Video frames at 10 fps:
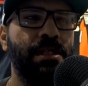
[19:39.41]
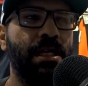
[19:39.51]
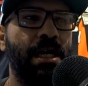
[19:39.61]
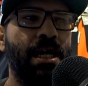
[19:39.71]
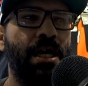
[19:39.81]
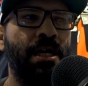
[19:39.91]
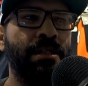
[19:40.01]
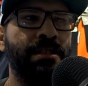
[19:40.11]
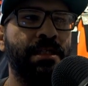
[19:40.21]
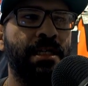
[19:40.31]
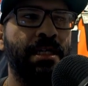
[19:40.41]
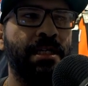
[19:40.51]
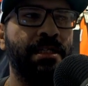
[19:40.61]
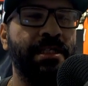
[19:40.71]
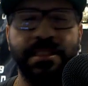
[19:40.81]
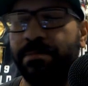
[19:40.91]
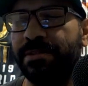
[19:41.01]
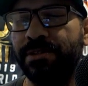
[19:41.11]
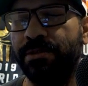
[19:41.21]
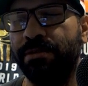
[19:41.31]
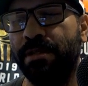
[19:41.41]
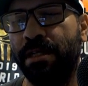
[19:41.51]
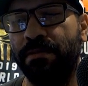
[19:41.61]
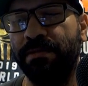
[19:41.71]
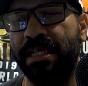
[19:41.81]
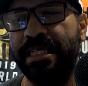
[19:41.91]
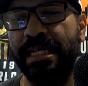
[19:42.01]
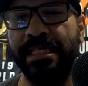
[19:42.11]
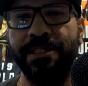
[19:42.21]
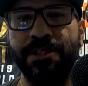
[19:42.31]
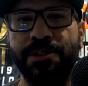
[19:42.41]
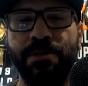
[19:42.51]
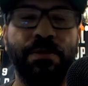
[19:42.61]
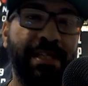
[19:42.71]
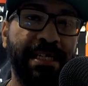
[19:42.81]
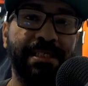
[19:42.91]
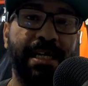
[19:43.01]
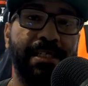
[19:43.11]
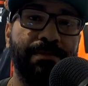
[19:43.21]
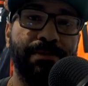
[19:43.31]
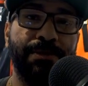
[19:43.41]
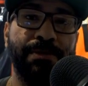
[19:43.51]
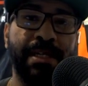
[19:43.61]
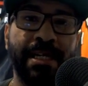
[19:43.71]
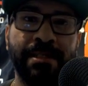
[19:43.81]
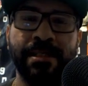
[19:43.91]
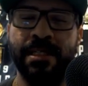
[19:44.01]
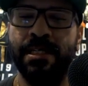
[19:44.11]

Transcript: on this episode of the Deli G Show. Well, thanks, guys, for tuning in.